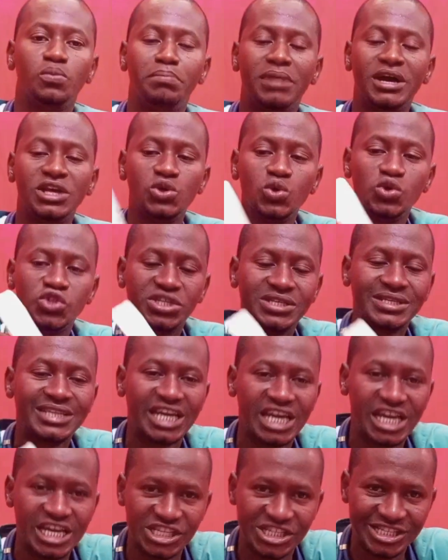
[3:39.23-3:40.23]
by using
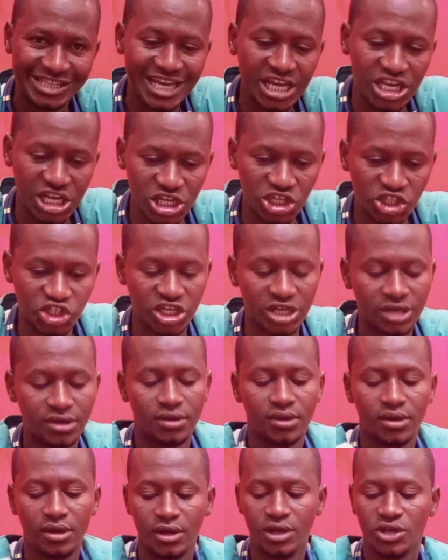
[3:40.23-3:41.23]
a syringe
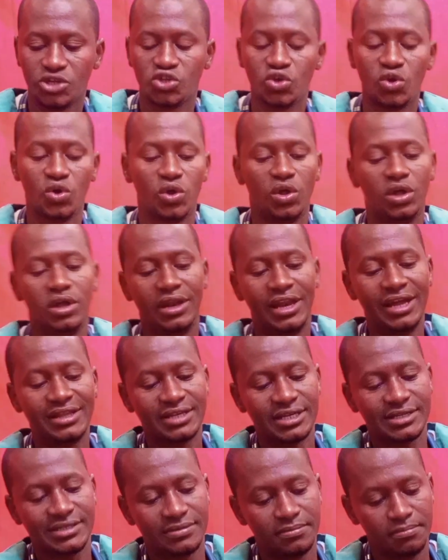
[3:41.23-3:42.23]
so
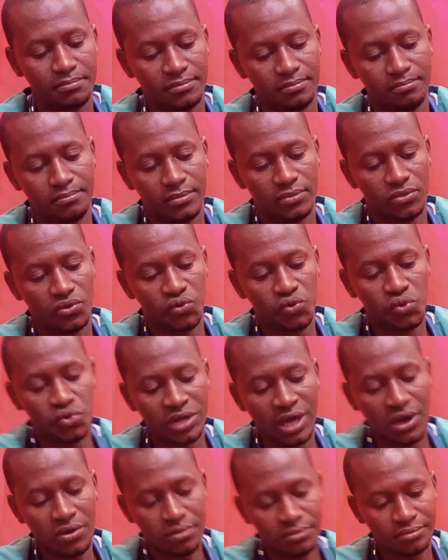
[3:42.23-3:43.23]
let us do
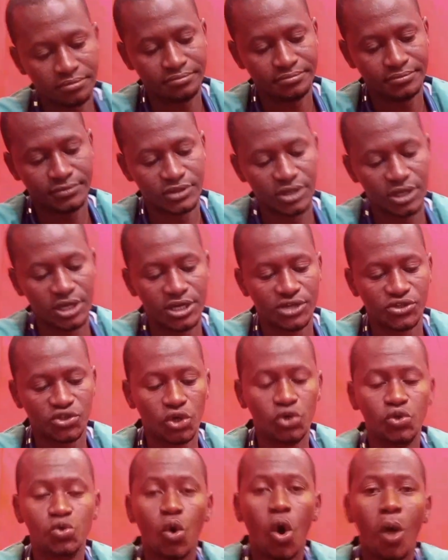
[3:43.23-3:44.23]
now
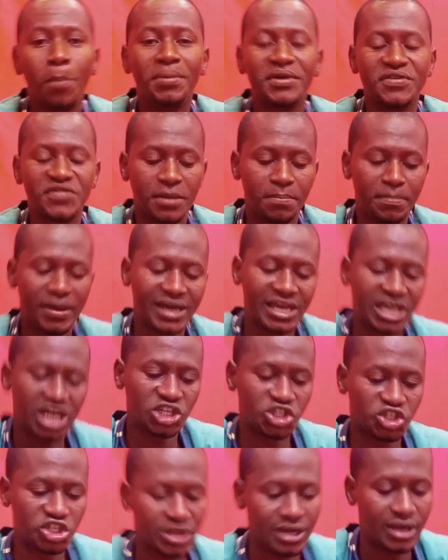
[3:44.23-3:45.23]
so you open the
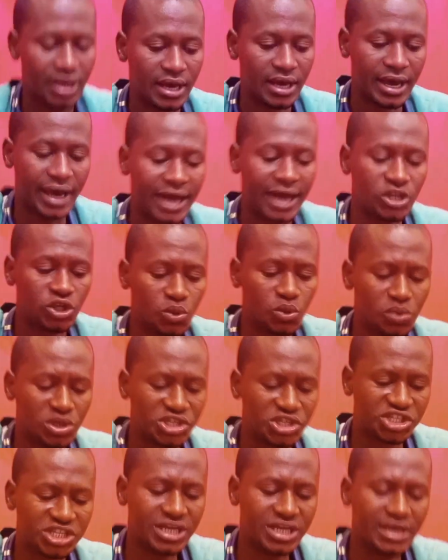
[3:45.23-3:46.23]
package and you will
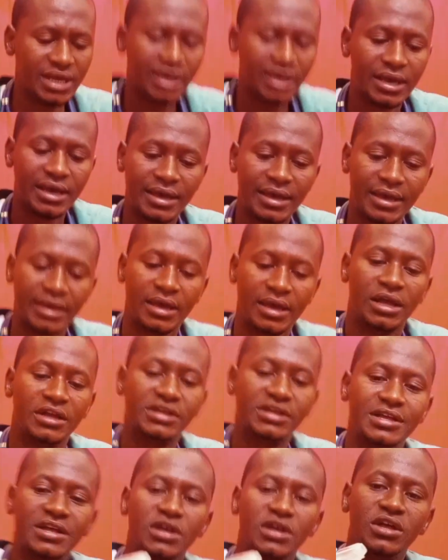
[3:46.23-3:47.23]
see
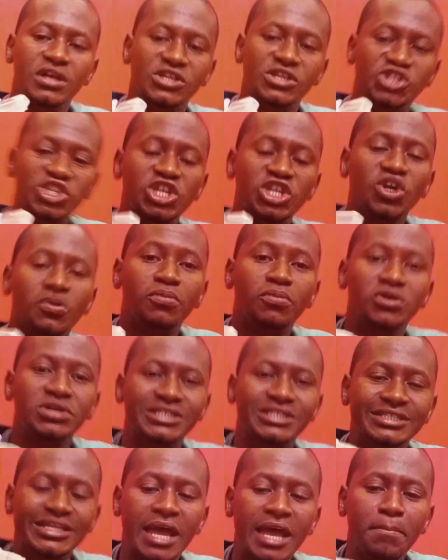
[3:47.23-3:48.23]

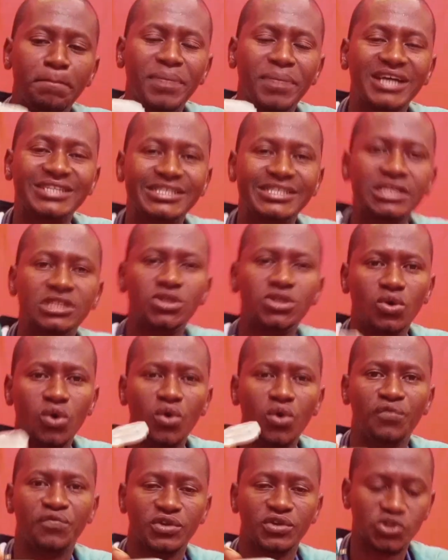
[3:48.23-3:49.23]
0.9 percent
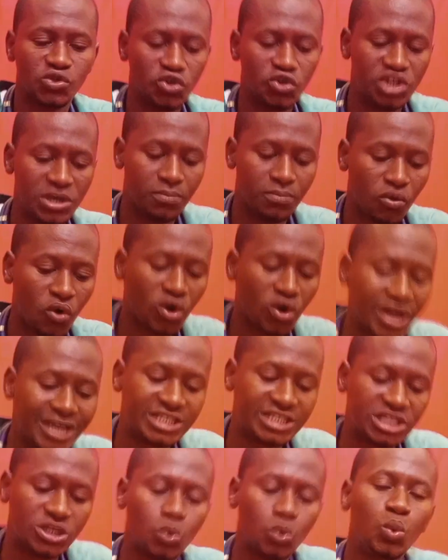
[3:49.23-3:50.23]
of sodium
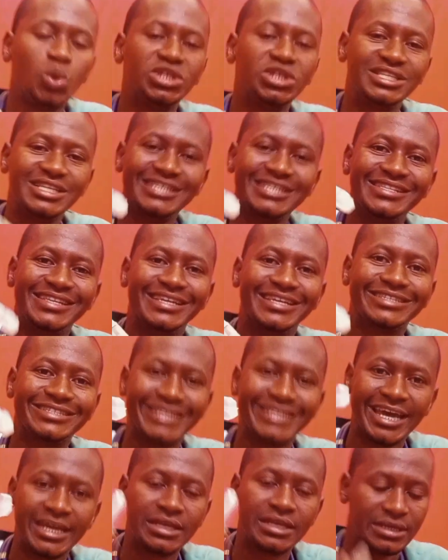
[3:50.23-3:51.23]
chloride, which is
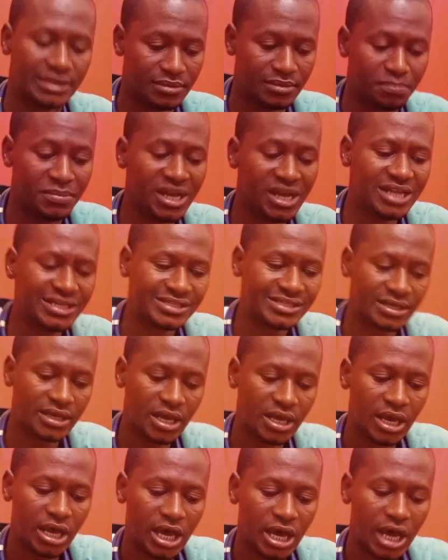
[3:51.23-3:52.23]
10 millis
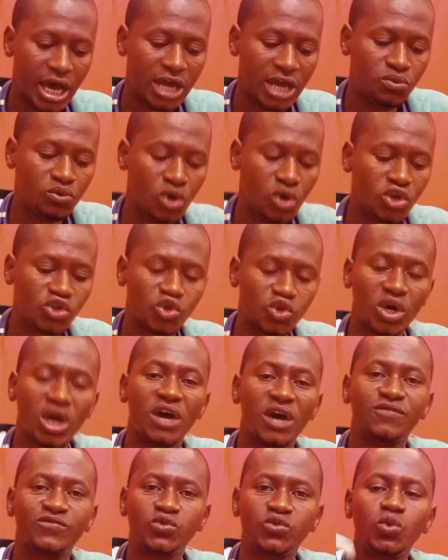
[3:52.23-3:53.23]
and we also
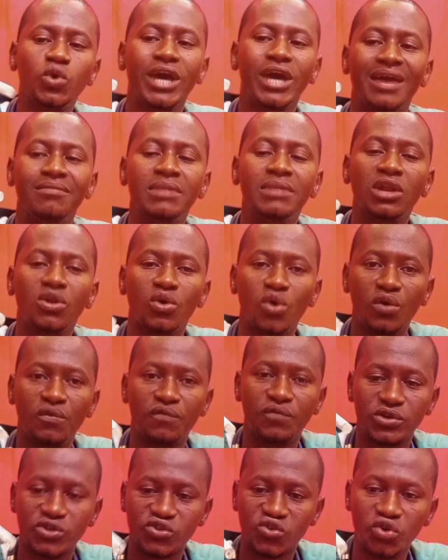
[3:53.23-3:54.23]
have 2 ml
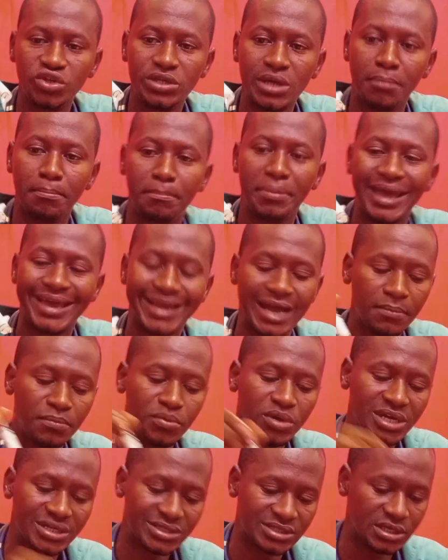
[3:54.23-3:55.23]
of sodium
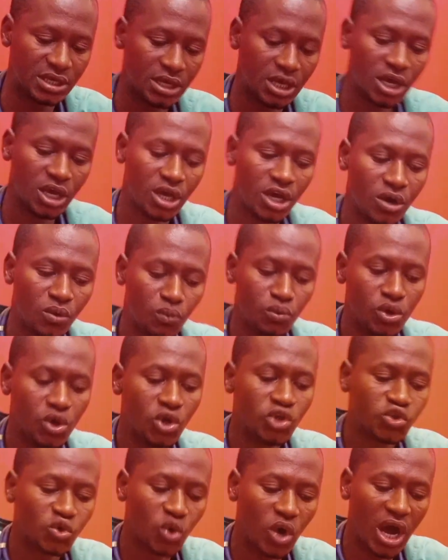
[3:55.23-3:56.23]
bicarbonate we
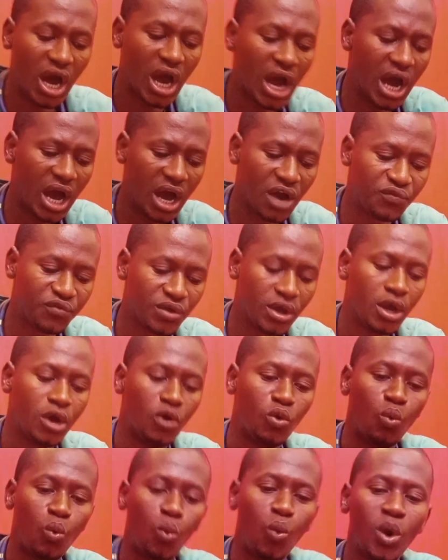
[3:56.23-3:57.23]
also have
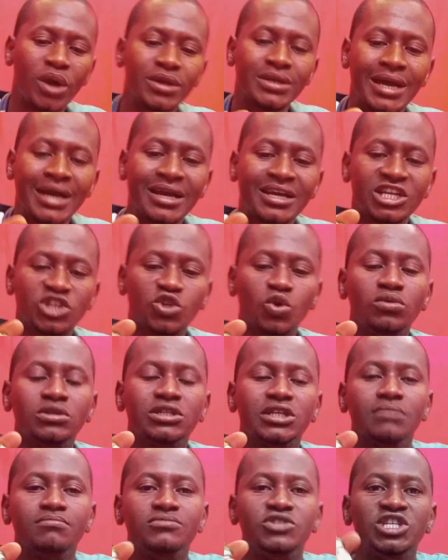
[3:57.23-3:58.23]

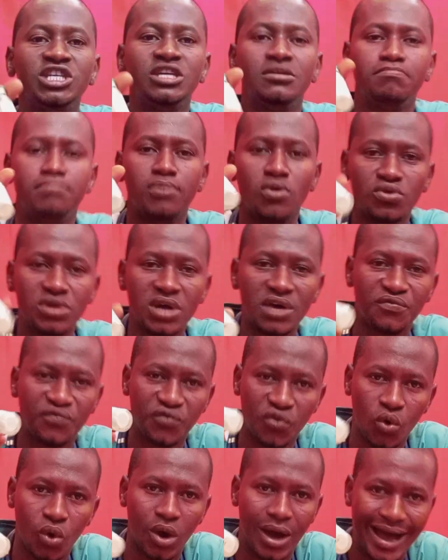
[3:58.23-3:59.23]
120 mg powder
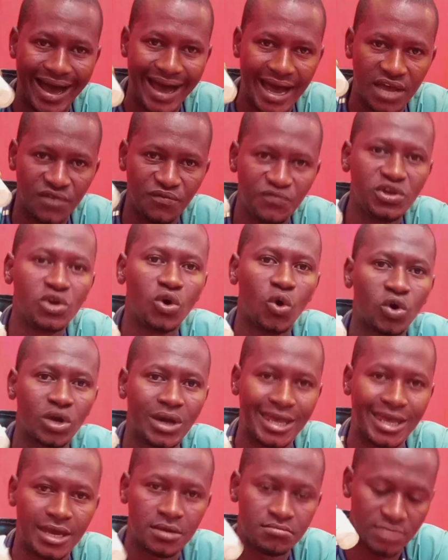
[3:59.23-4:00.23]
for iv
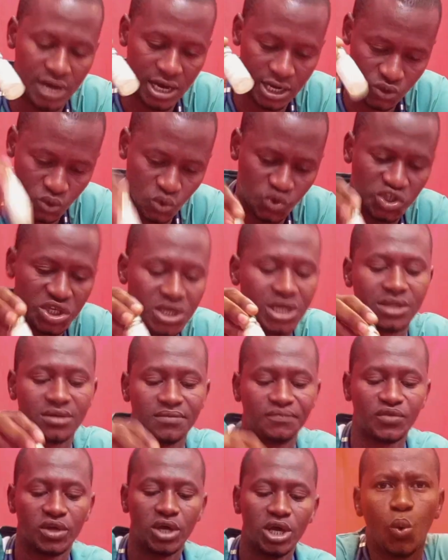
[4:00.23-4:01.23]
im artesunate
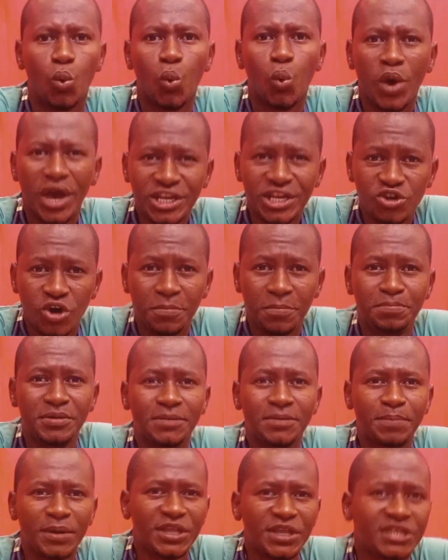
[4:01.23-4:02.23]
when you are
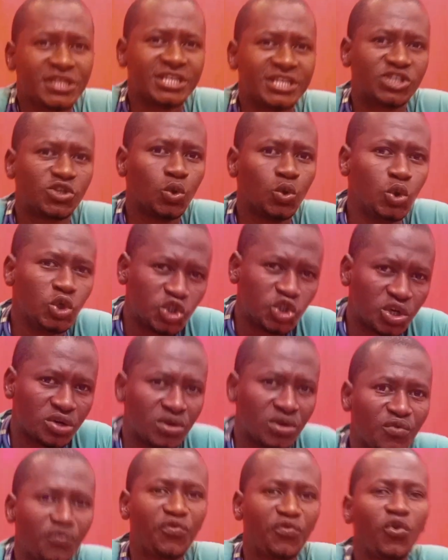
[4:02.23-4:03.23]
preparing the
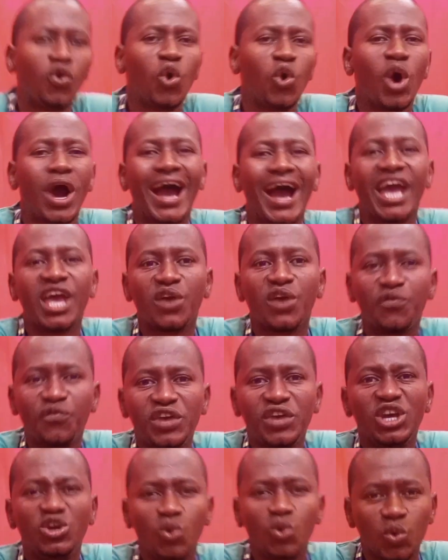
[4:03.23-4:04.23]
solution for
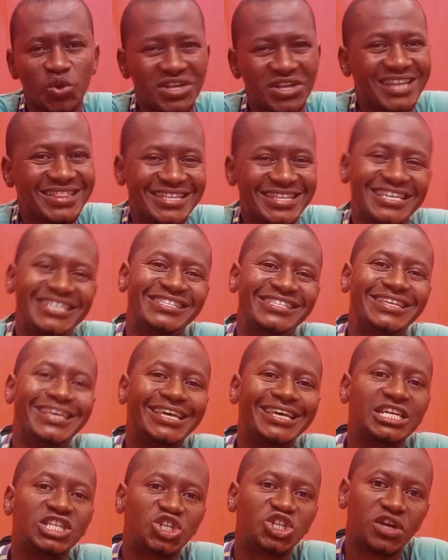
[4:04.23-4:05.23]
IV route that is
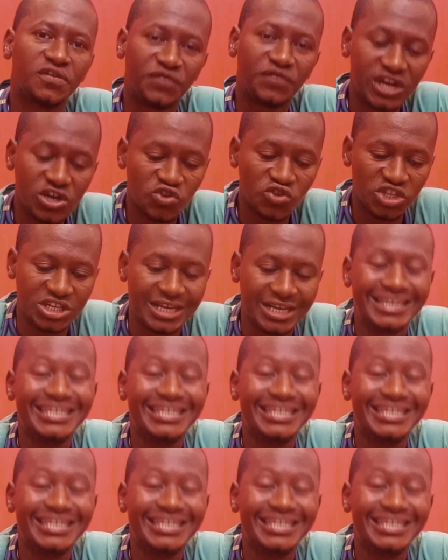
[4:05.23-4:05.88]
intravenous,